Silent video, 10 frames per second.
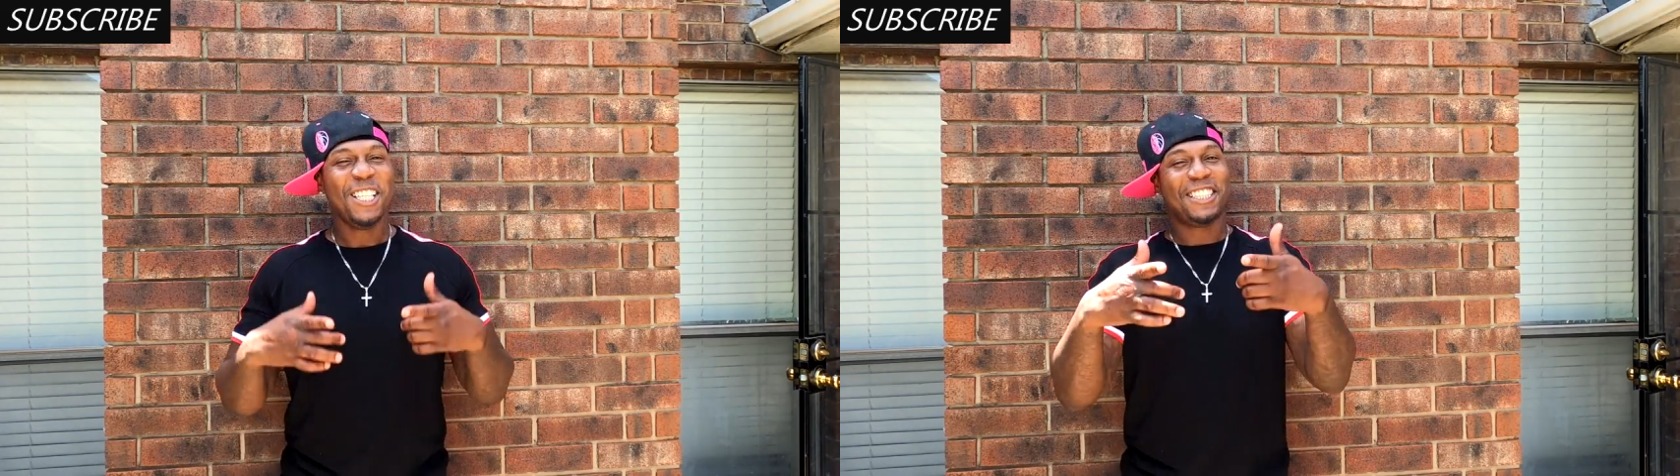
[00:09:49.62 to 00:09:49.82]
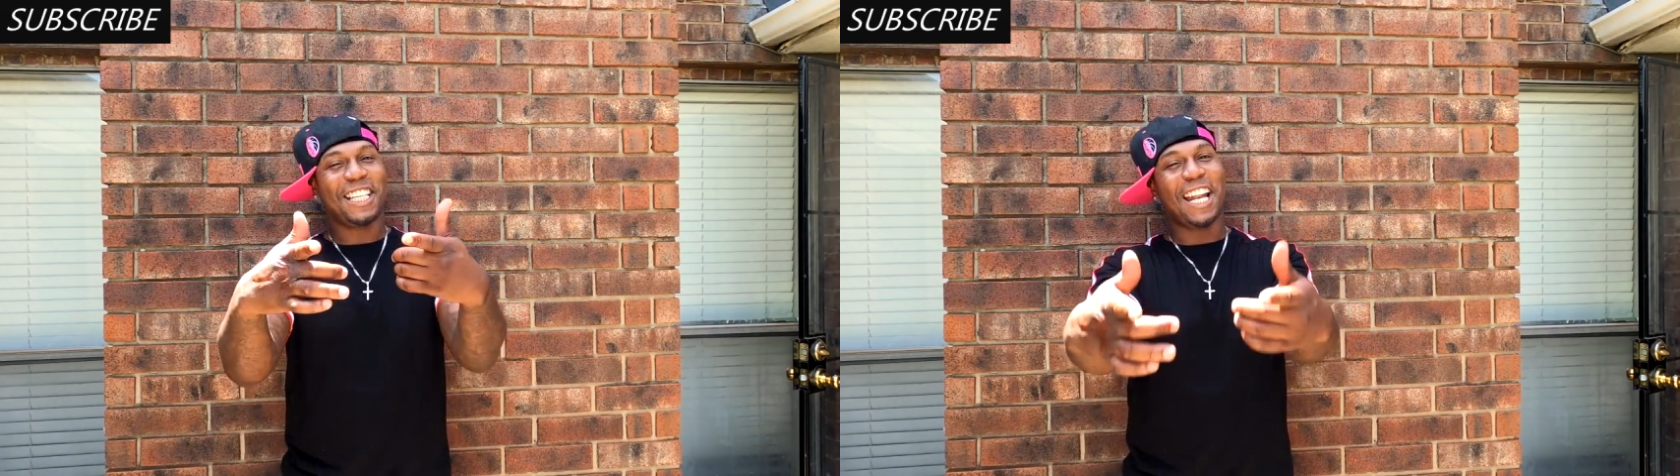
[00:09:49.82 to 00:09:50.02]

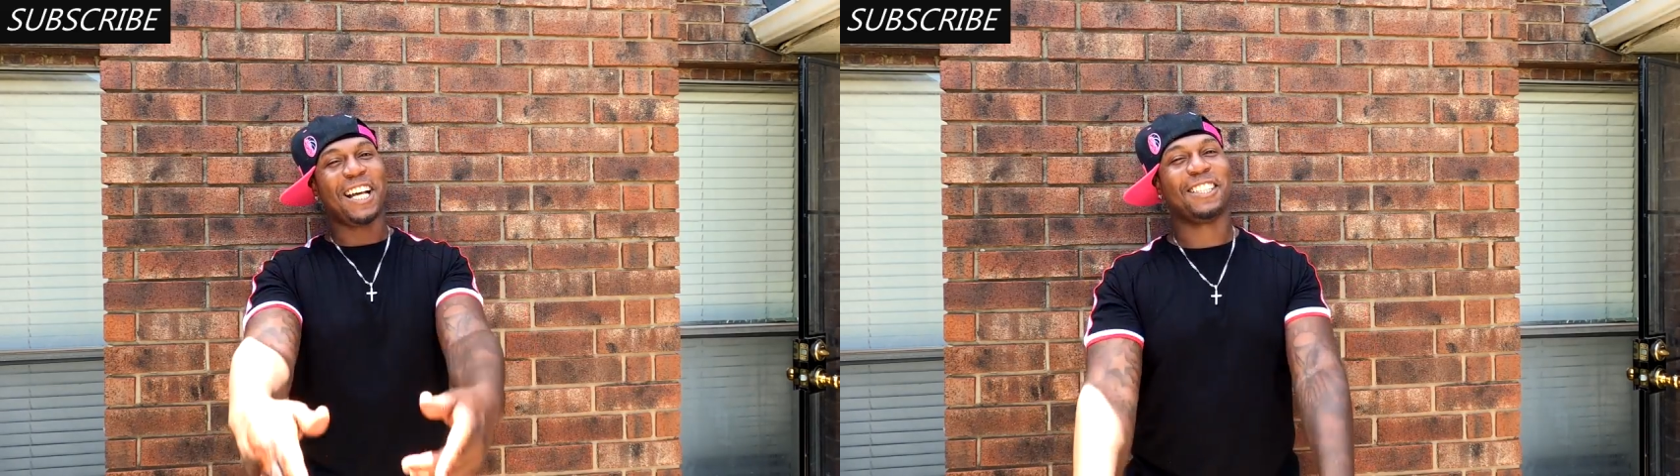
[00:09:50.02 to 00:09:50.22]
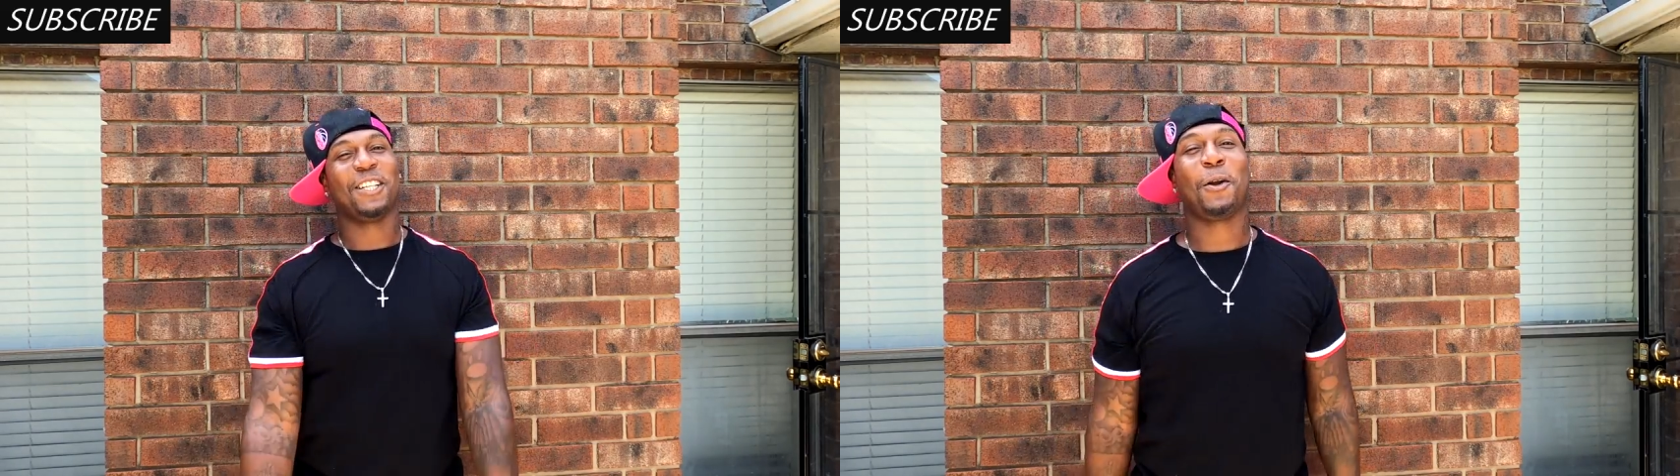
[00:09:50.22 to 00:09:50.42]
Shout
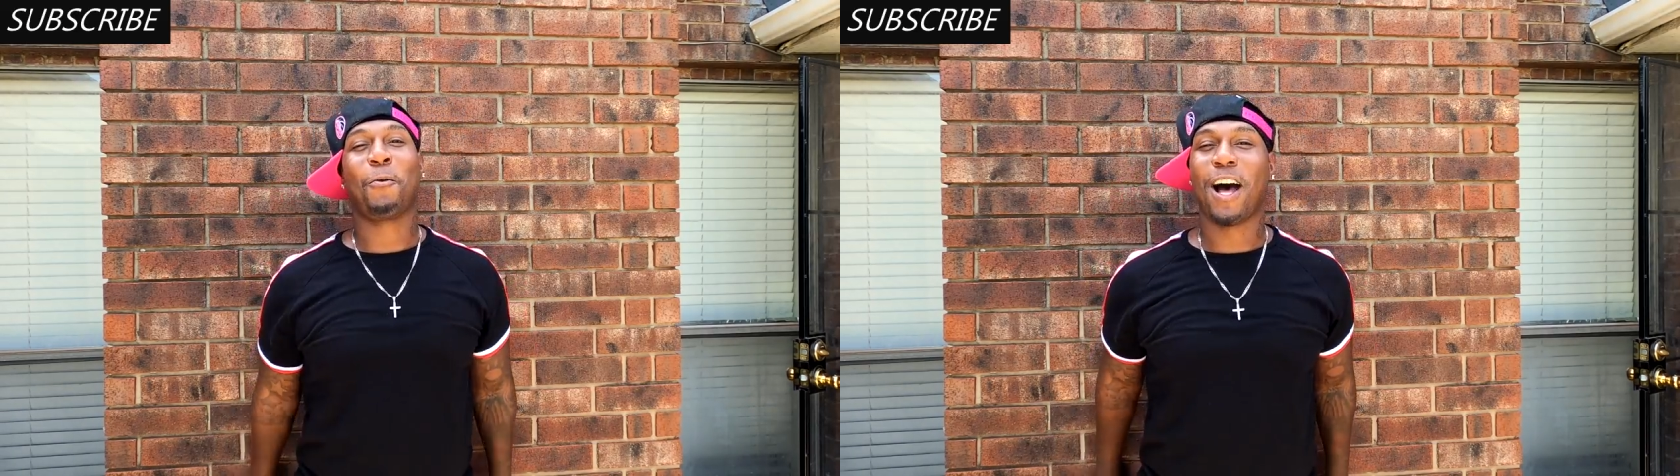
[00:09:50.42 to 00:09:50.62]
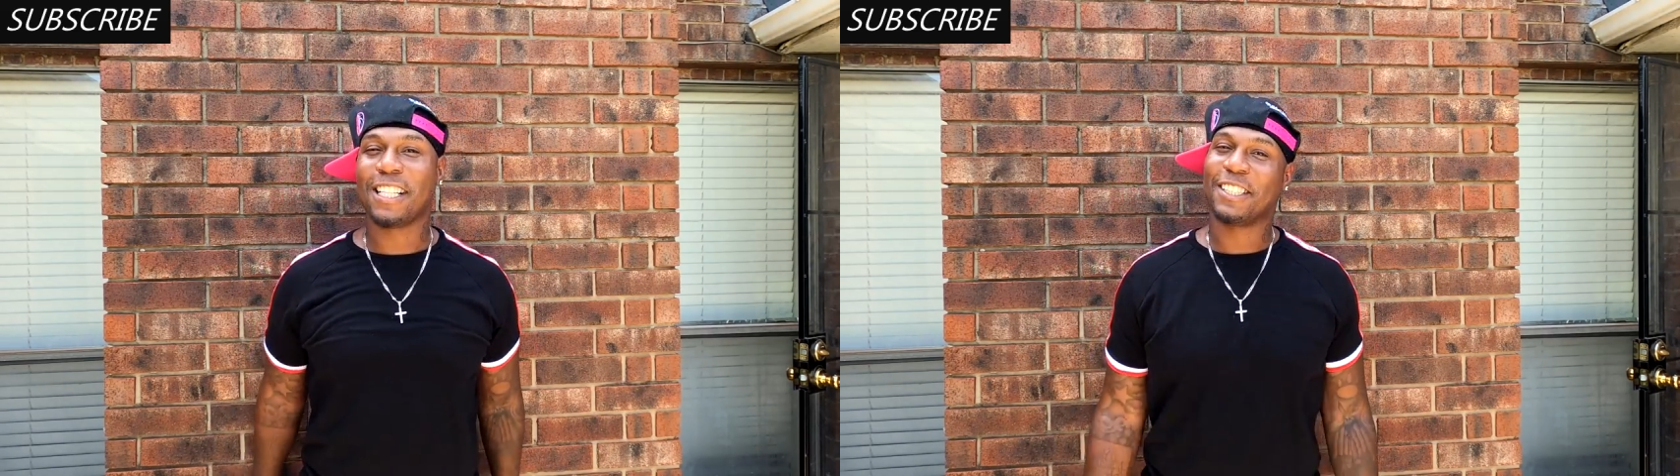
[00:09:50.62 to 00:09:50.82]
out to the
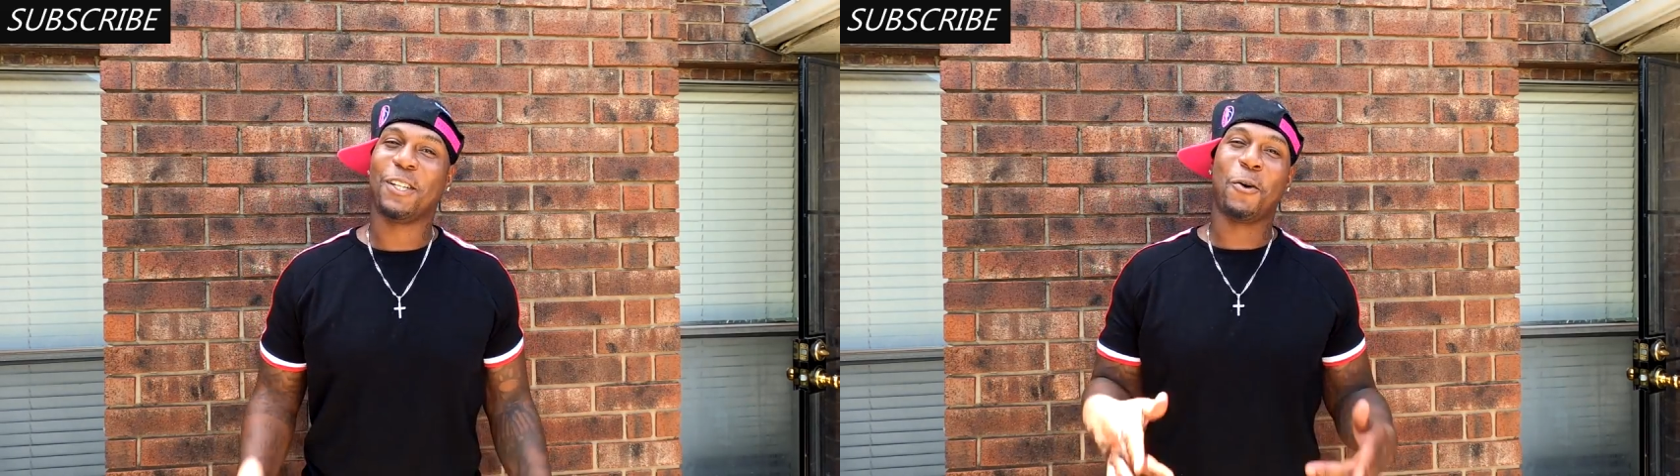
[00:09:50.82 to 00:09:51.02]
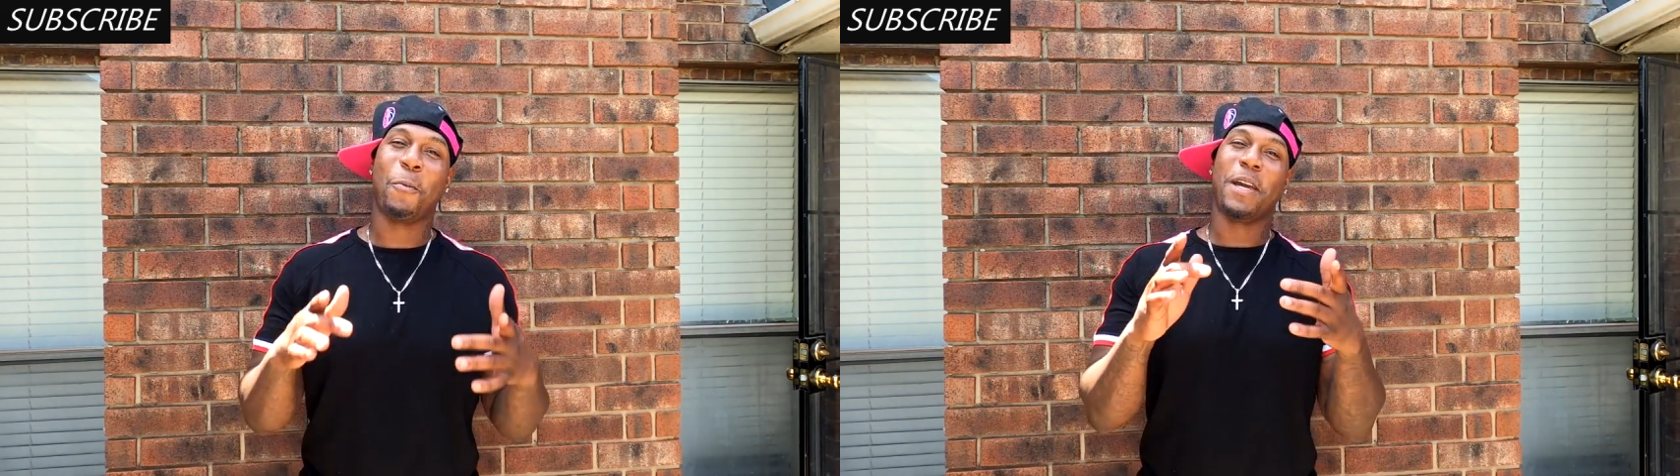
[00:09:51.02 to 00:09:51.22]

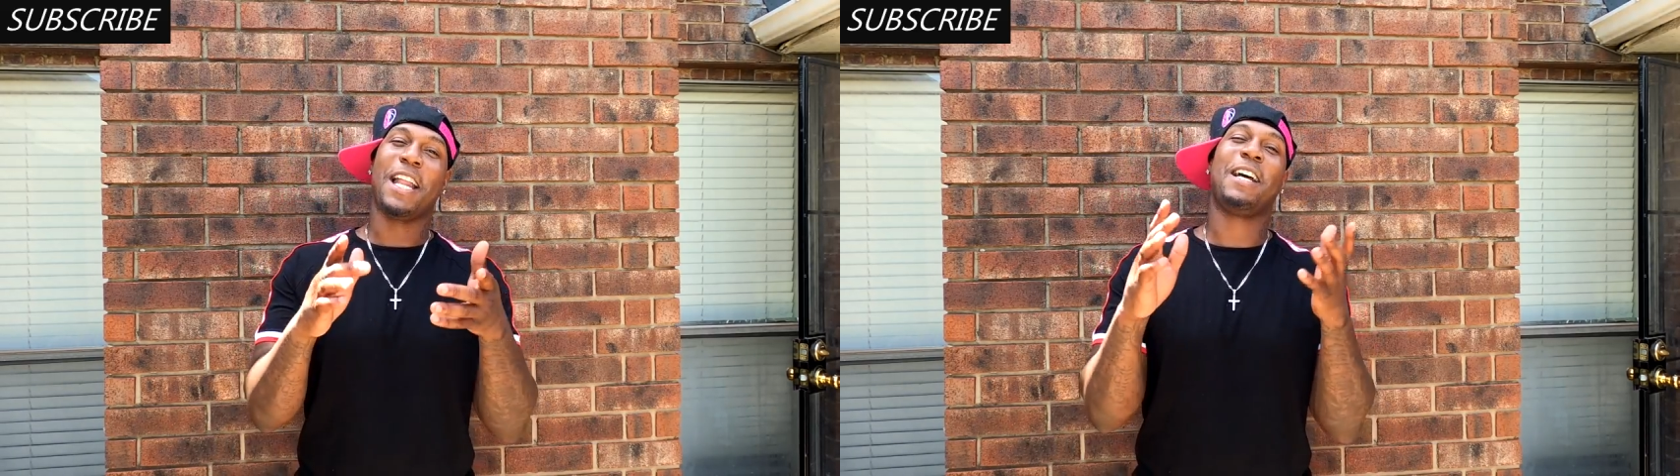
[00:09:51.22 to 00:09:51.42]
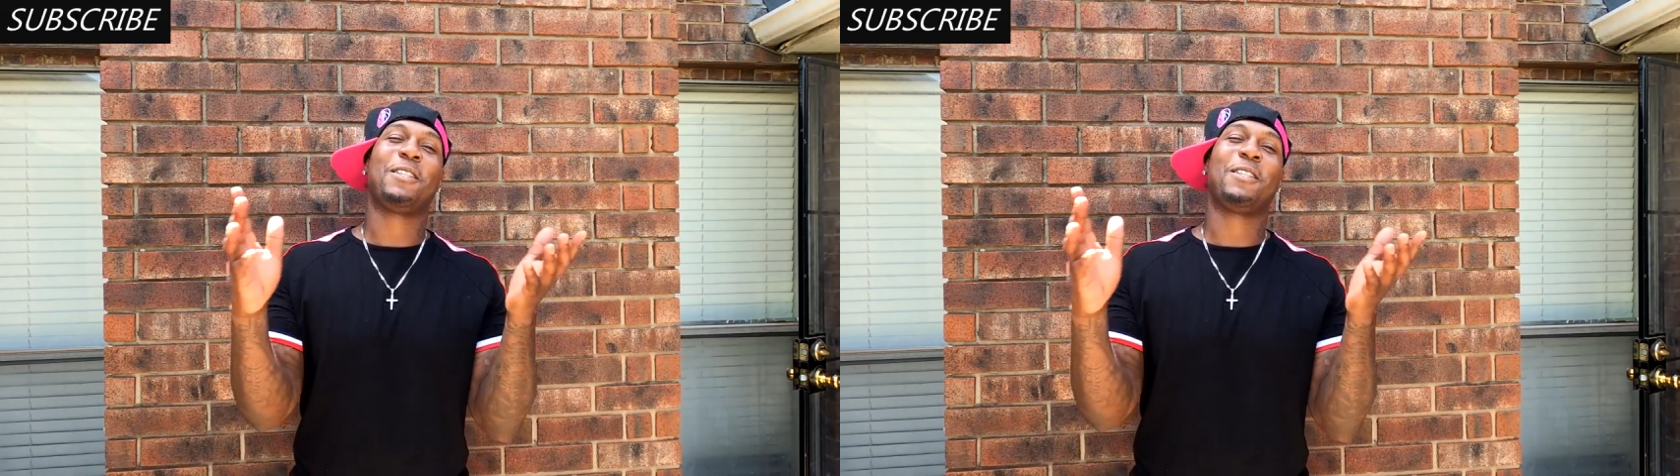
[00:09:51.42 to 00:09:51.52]
Rasa though, man.